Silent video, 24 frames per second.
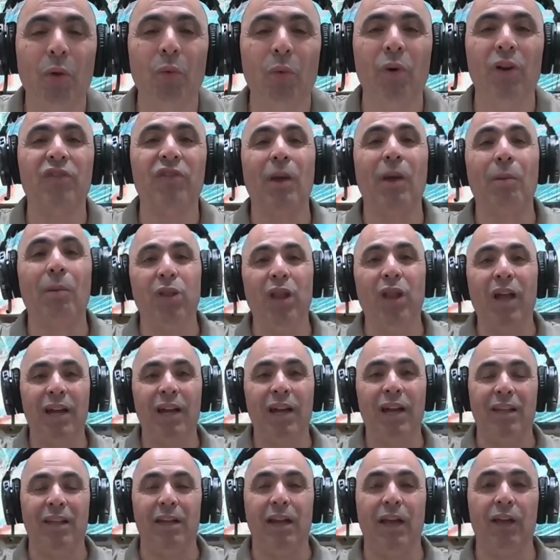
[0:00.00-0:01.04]
But once I
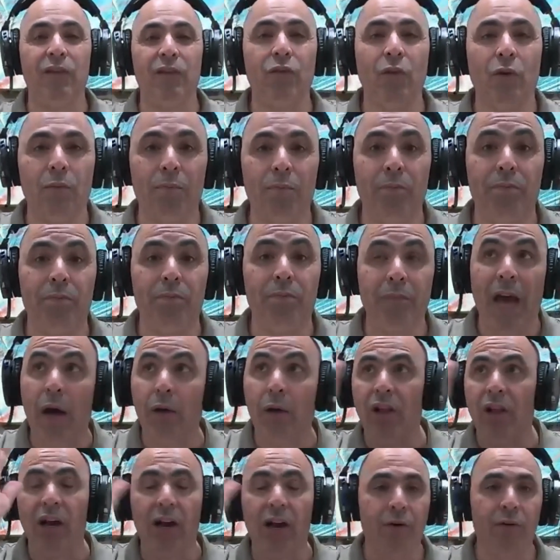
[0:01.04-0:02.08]
plotted it, I saw
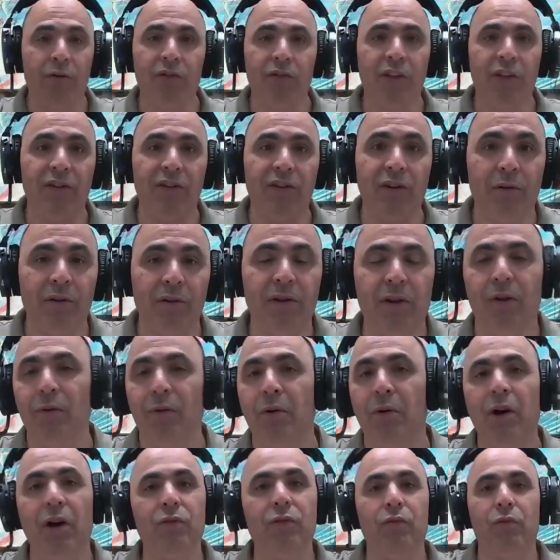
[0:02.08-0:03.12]
outliers that didn't,
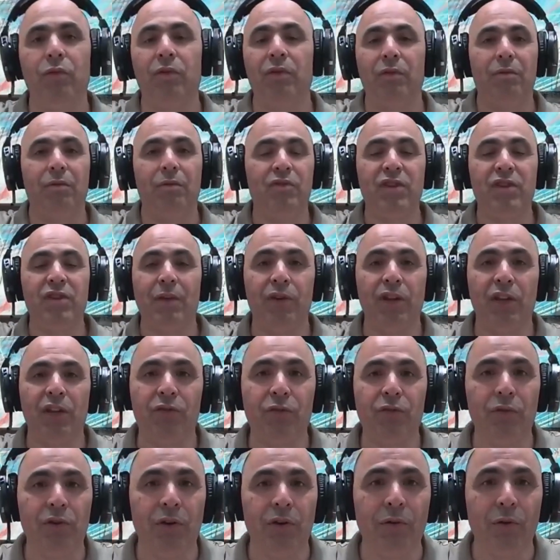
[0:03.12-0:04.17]

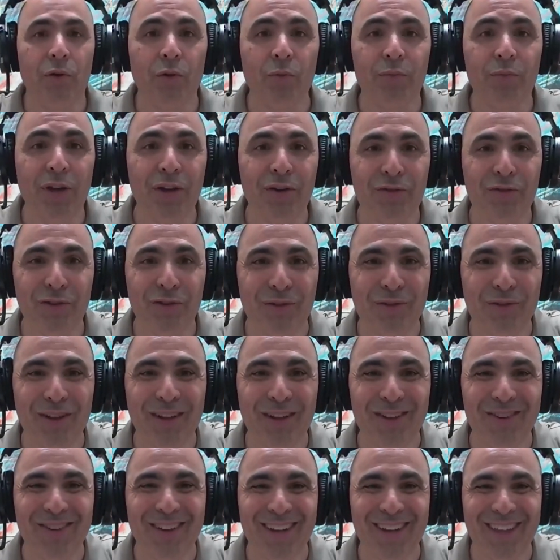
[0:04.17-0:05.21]
172-year-old patients,
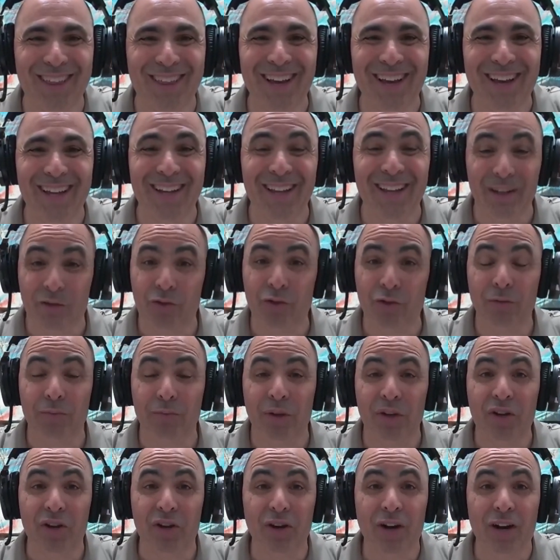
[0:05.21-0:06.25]
things like that should
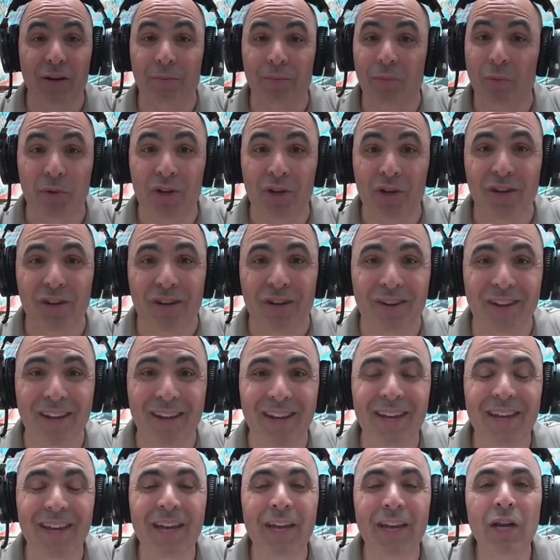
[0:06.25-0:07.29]
have been caught, but we didn't.
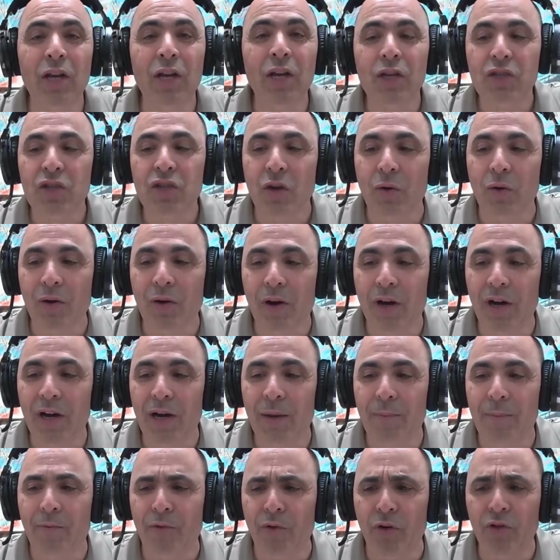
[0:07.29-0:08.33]
So
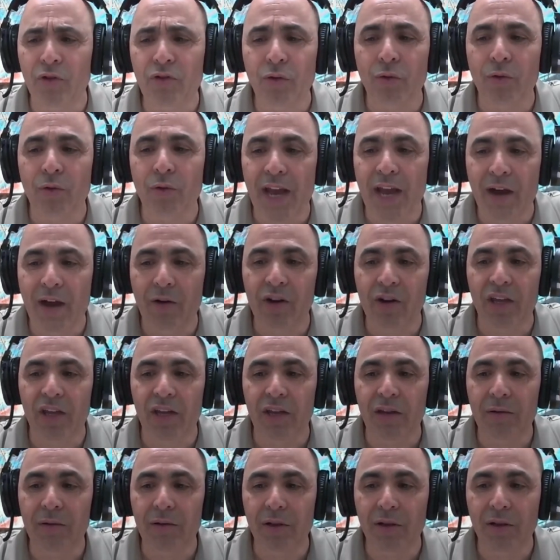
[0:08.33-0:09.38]
virtual
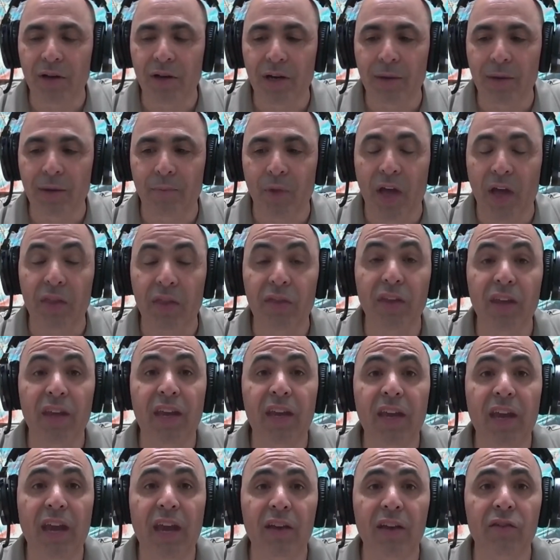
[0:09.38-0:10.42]
reality, I
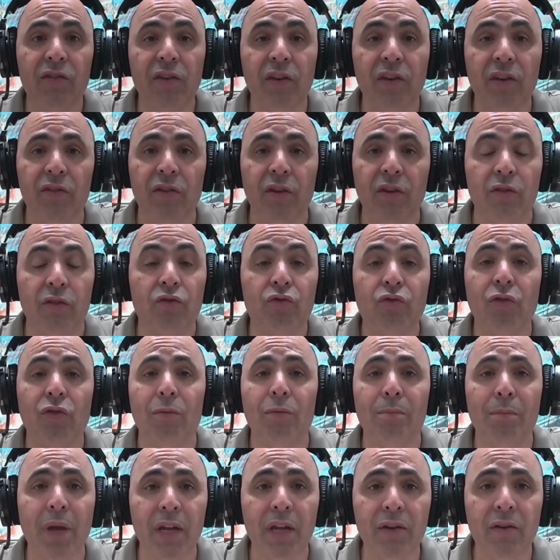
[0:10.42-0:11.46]
think, is a
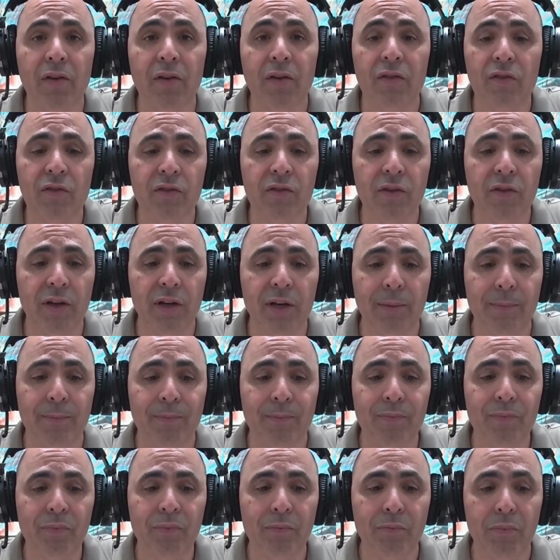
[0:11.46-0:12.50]
tremendous
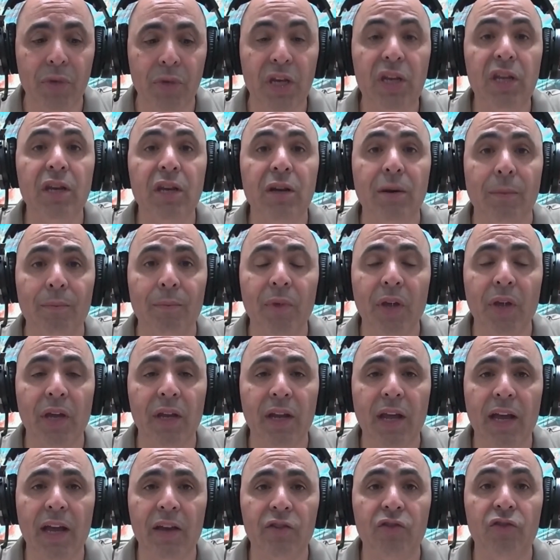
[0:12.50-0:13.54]
medium
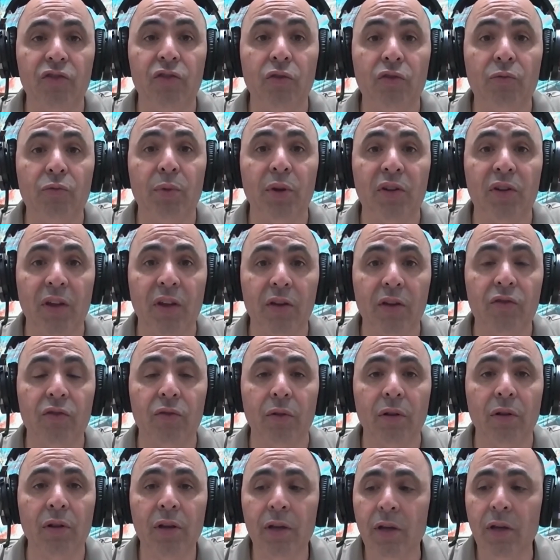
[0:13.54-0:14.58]
and has huge
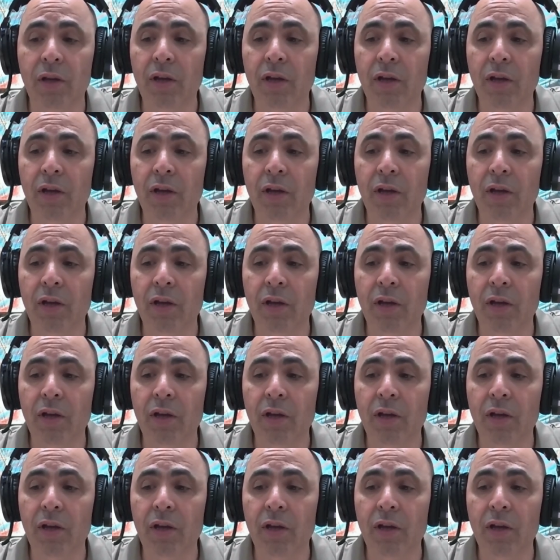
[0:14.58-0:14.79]
potential